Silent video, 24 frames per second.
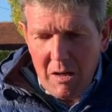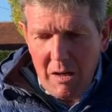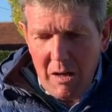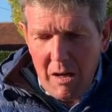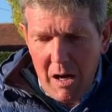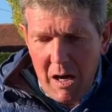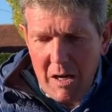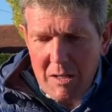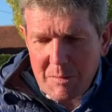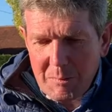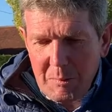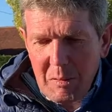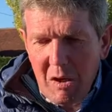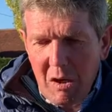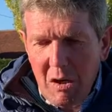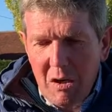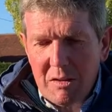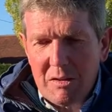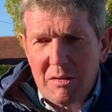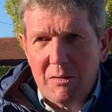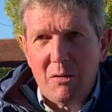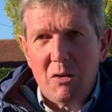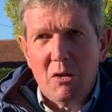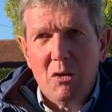as part
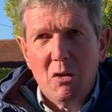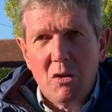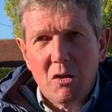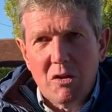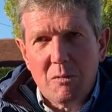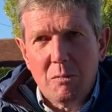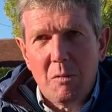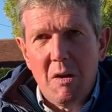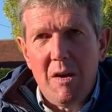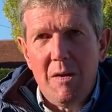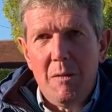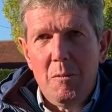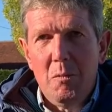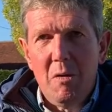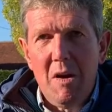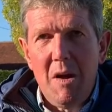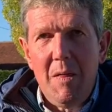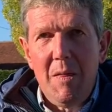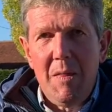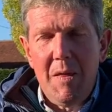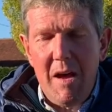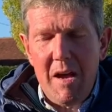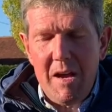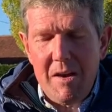of the horse where where
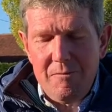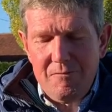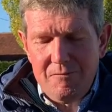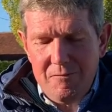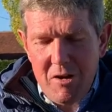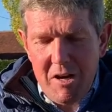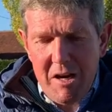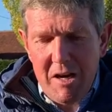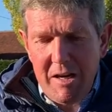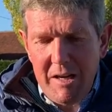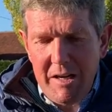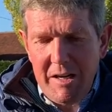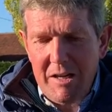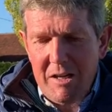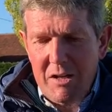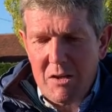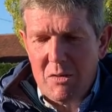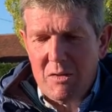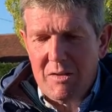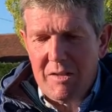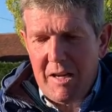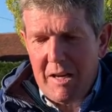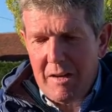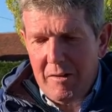they really use
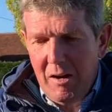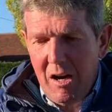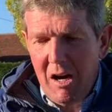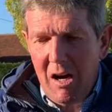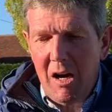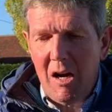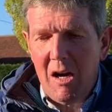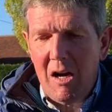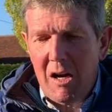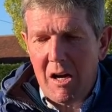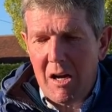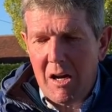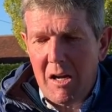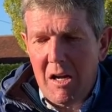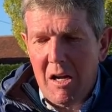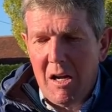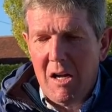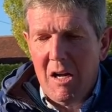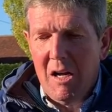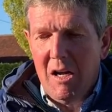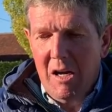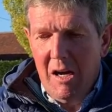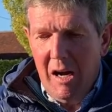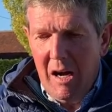their eye
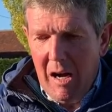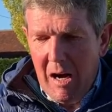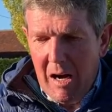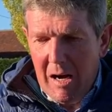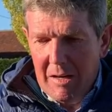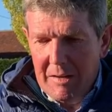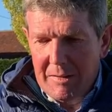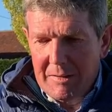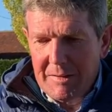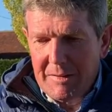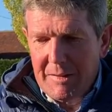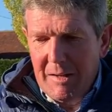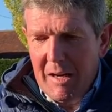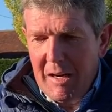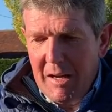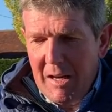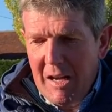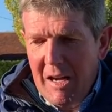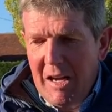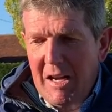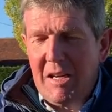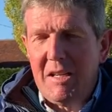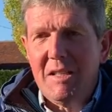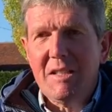and their
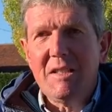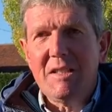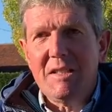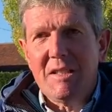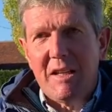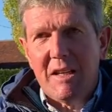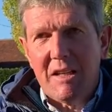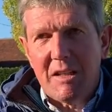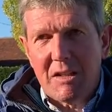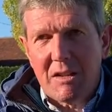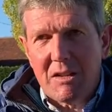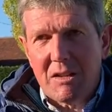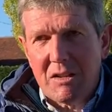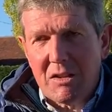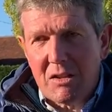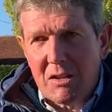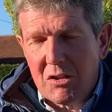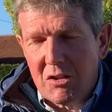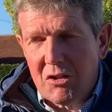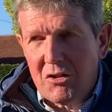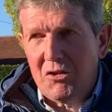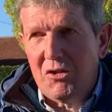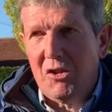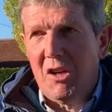instinct to
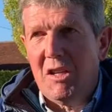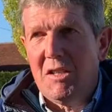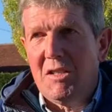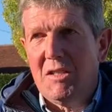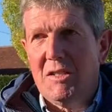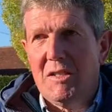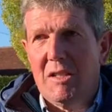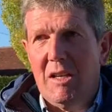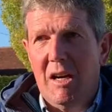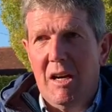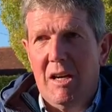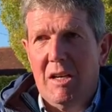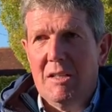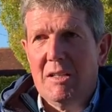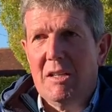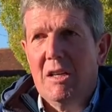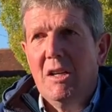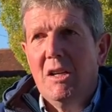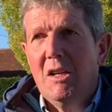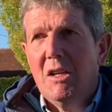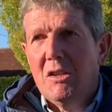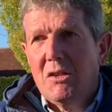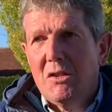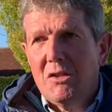trust that
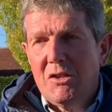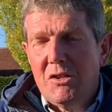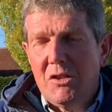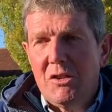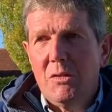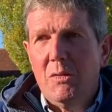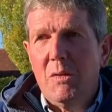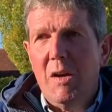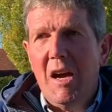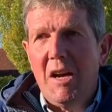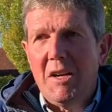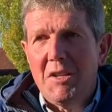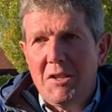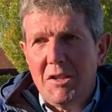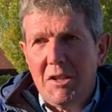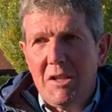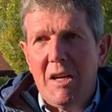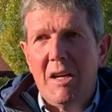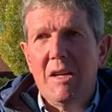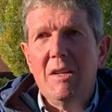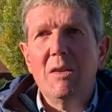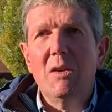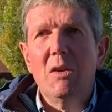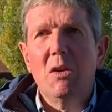to
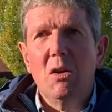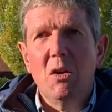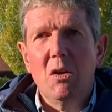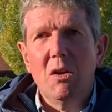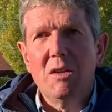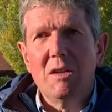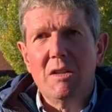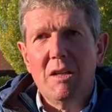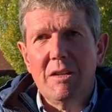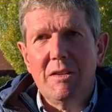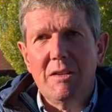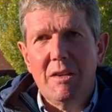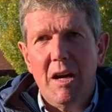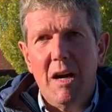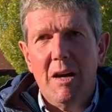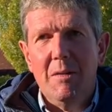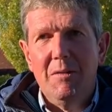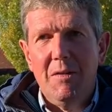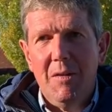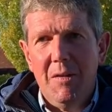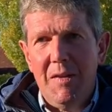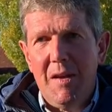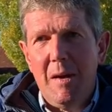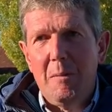educate the horse and, and
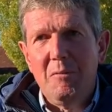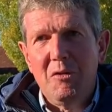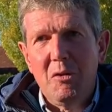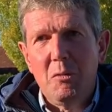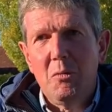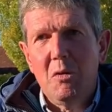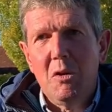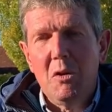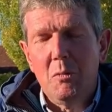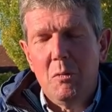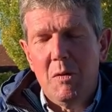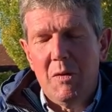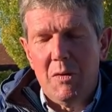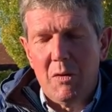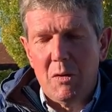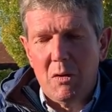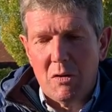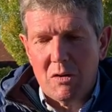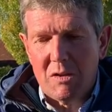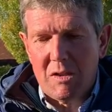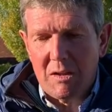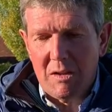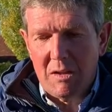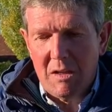for them to work with the
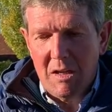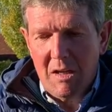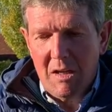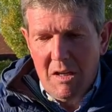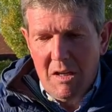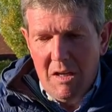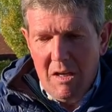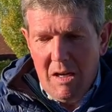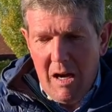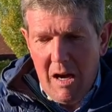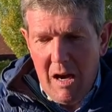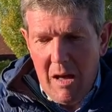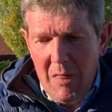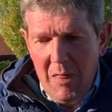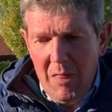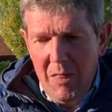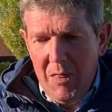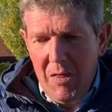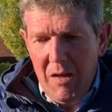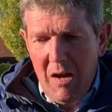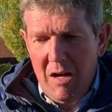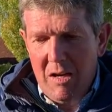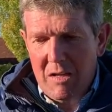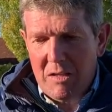horse. And, and
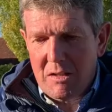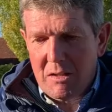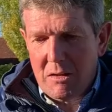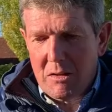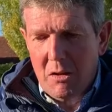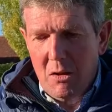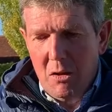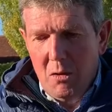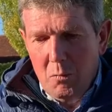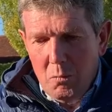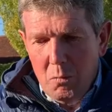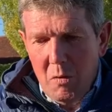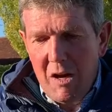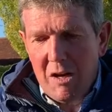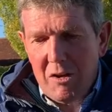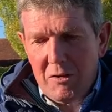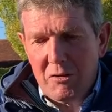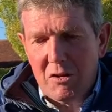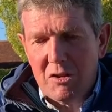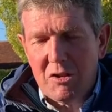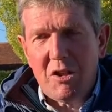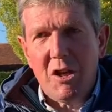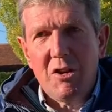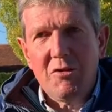that's where
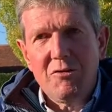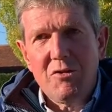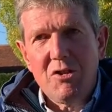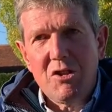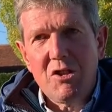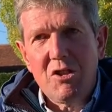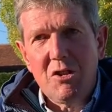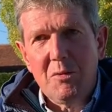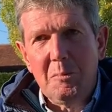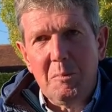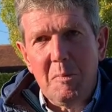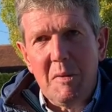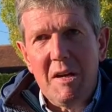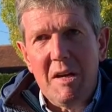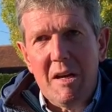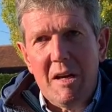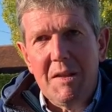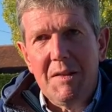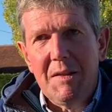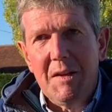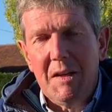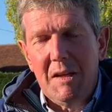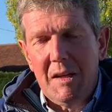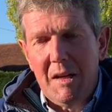cross country should be, I
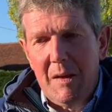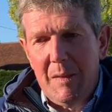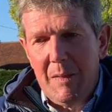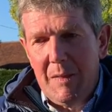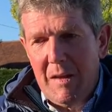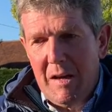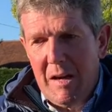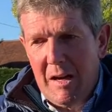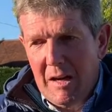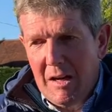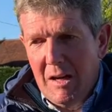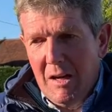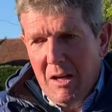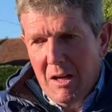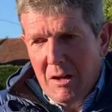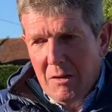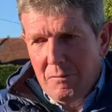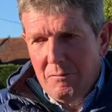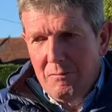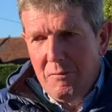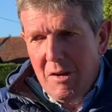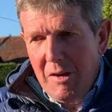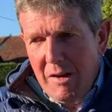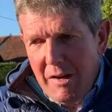think, in that
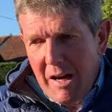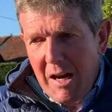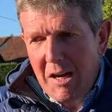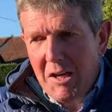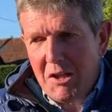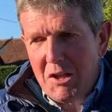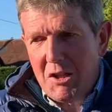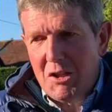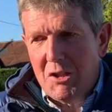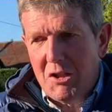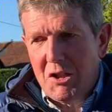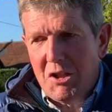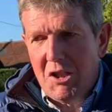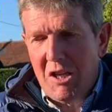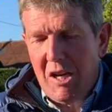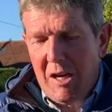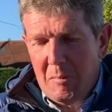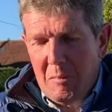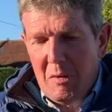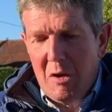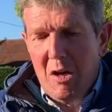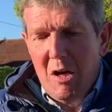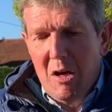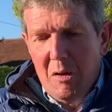relationship
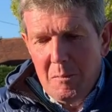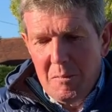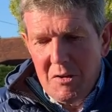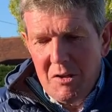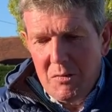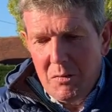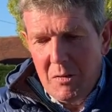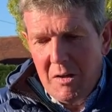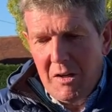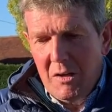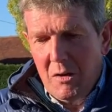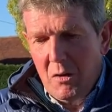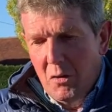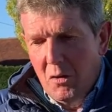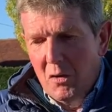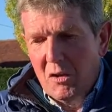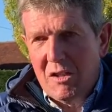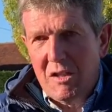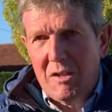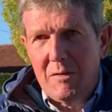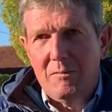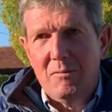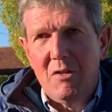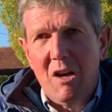between horse
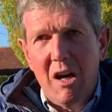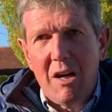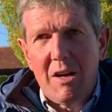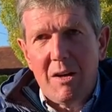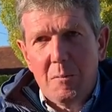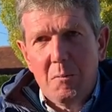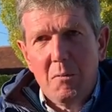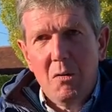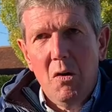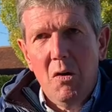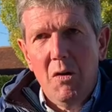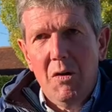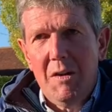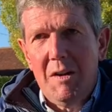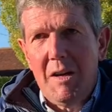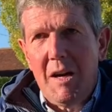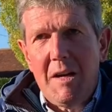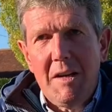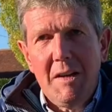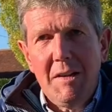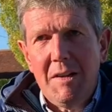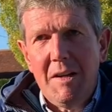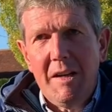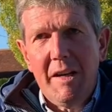and rider more than
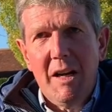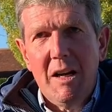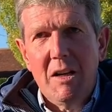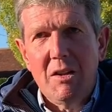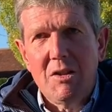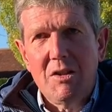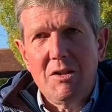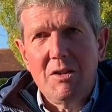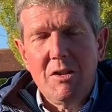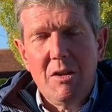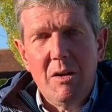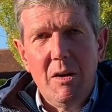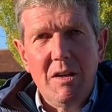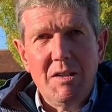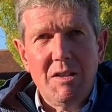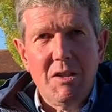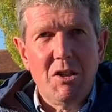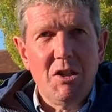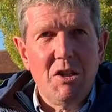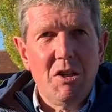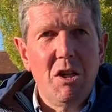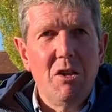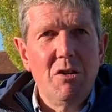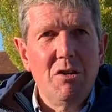anything else. You know, as a
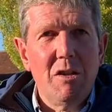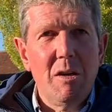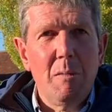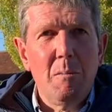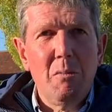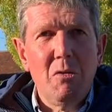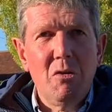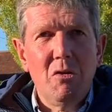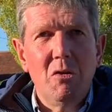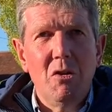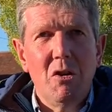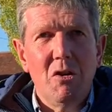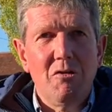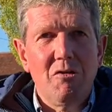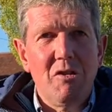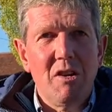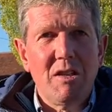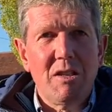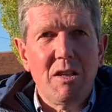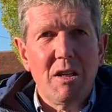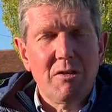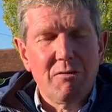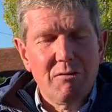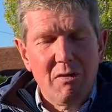show jumper or a
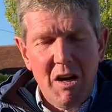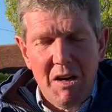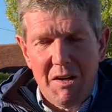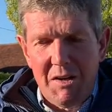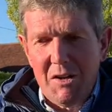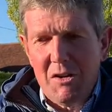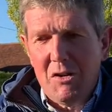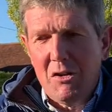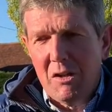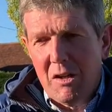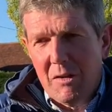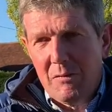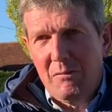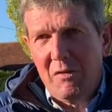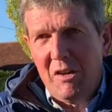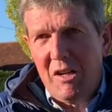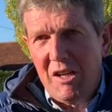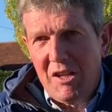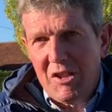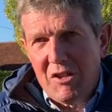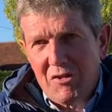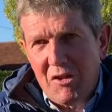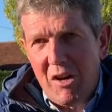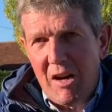dressage rider, you can
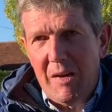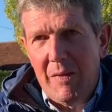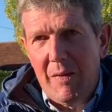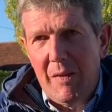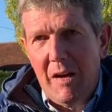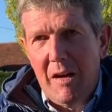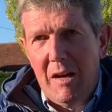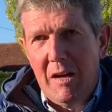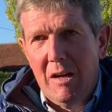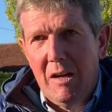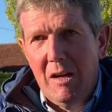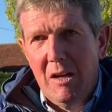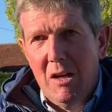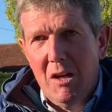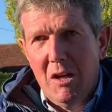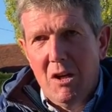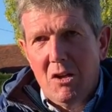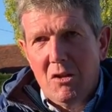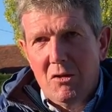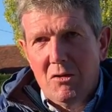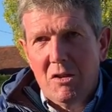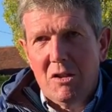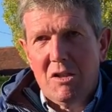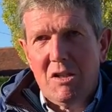really train that.
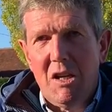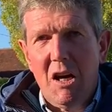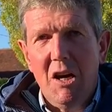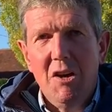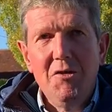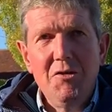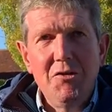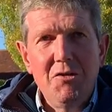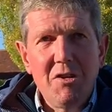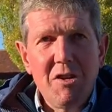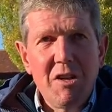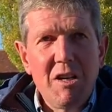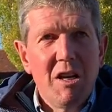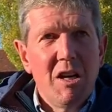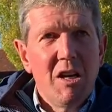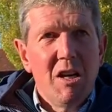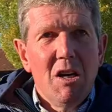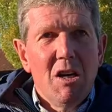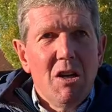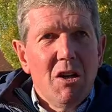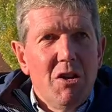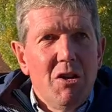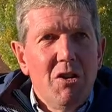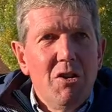Cross country,
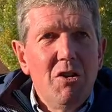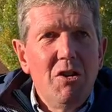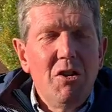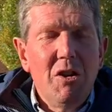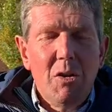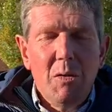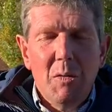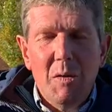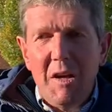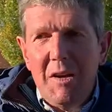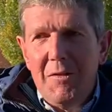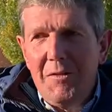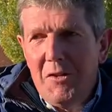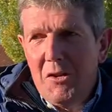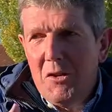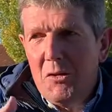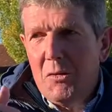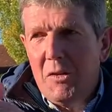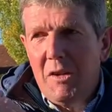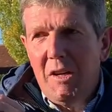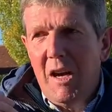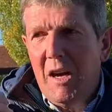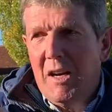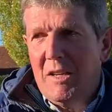you know, if you
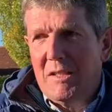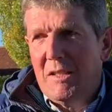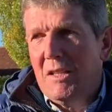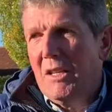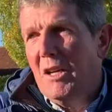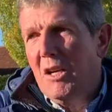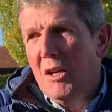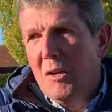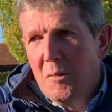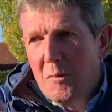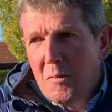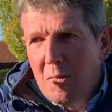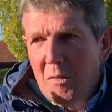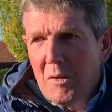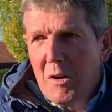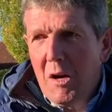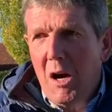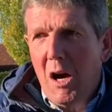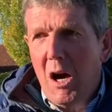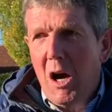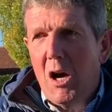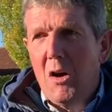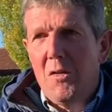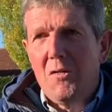get
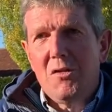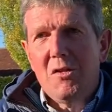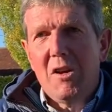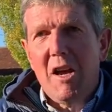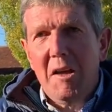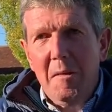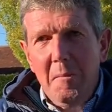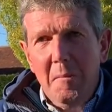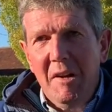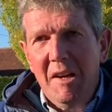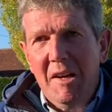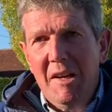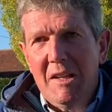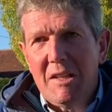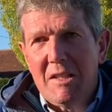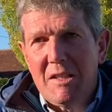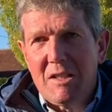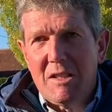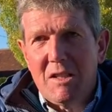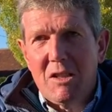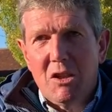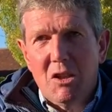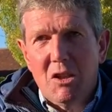over eight minutes,